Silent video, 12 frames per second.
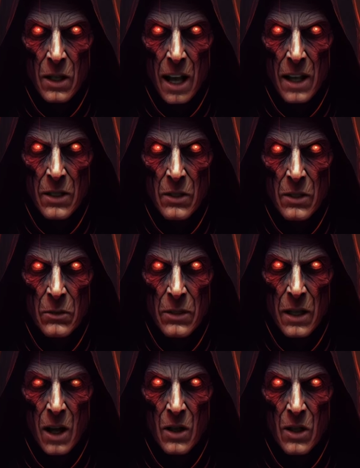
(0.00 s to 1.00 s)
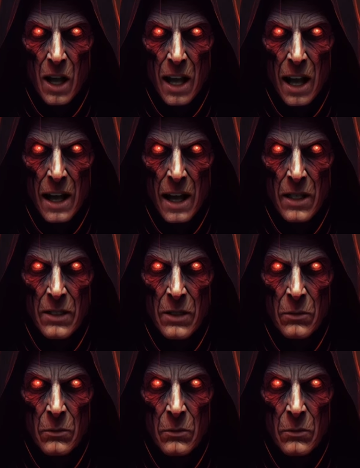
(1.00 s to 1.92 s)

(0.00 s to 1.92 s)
titles, Dark Jedi and